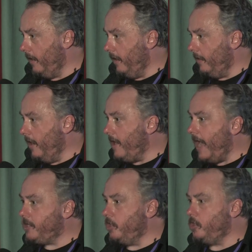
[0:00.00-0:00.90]
The
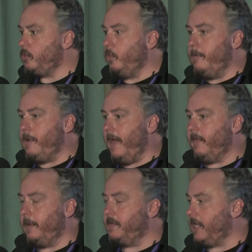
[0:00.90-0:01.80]
Nazis just rebranded
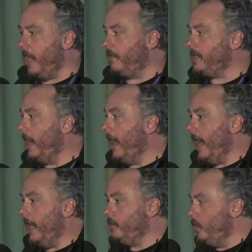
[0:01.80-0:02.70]
themselves
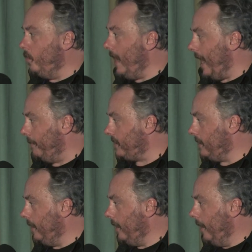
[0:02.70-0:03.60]
as new names.
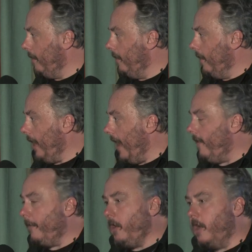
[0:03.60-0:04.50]
And that
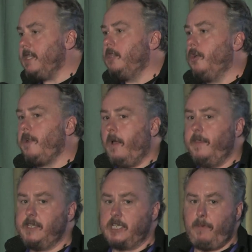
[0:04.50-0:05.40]
because they've done all this
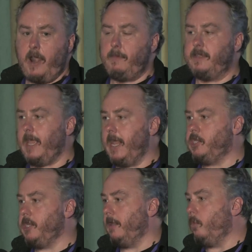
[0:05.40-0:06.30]

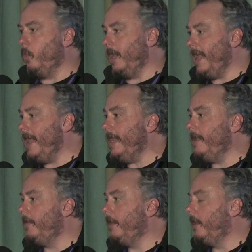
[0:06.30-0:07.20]
experimentation
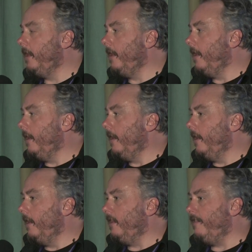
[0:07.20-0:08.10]
within
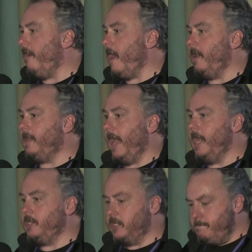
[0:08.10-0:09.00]
the fermentation,
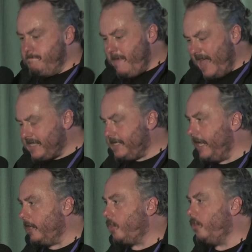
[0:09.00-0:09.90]
this mess they
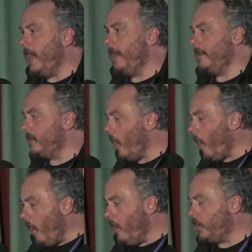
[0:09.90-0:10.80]
had created, this
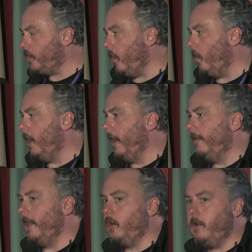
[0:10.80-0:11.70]
horror show they
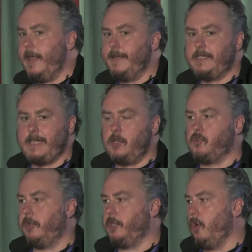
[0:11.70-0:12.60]
created in Central
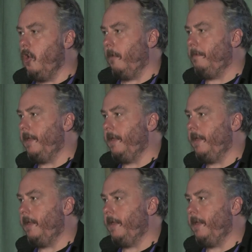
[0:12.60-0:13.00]
Europe,